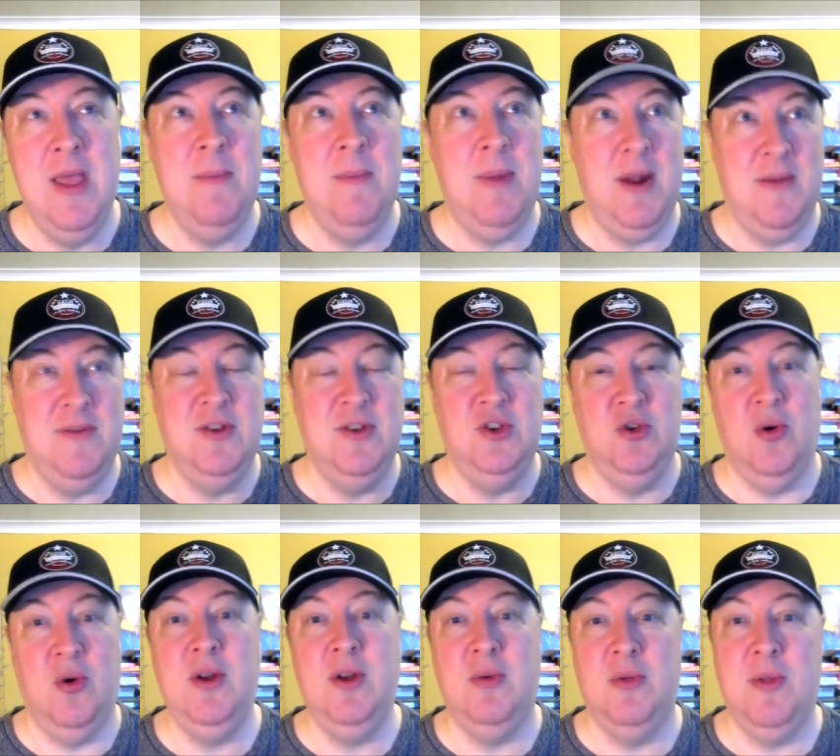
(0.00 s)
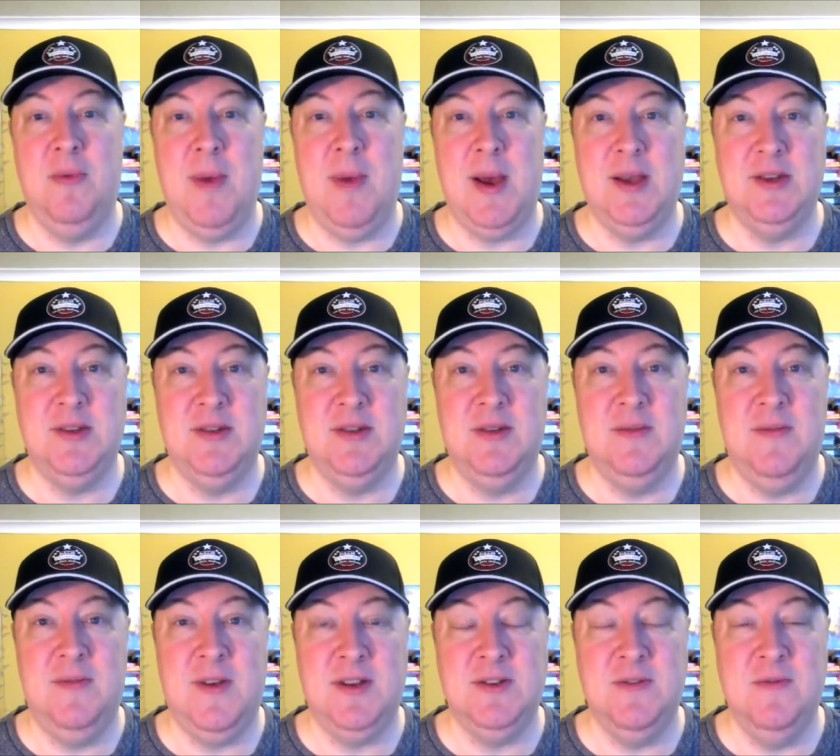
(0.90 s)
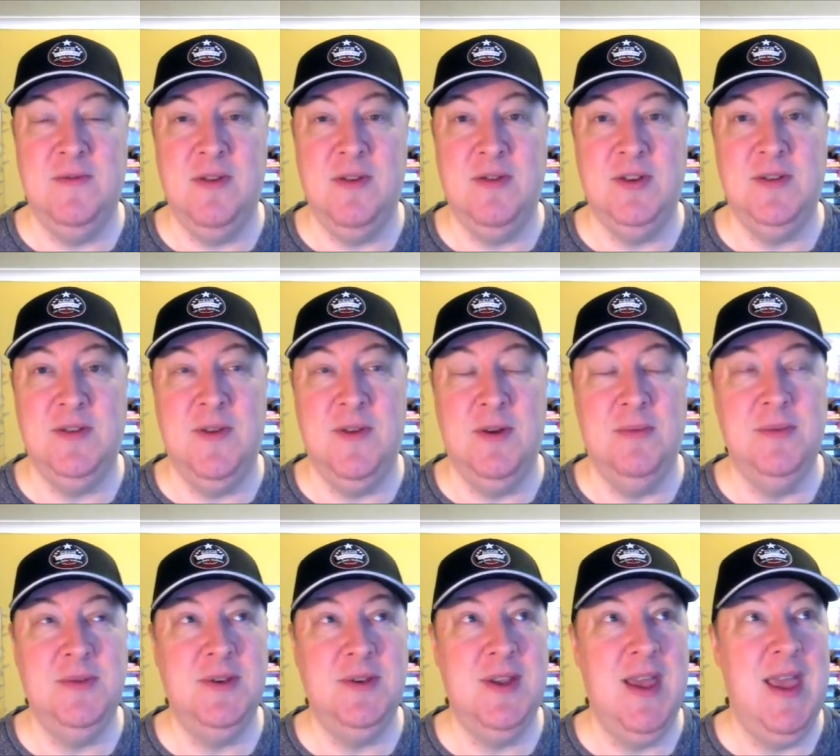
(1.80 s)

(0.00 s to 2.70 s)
but I've enjoyed all the past Fast and Furious films.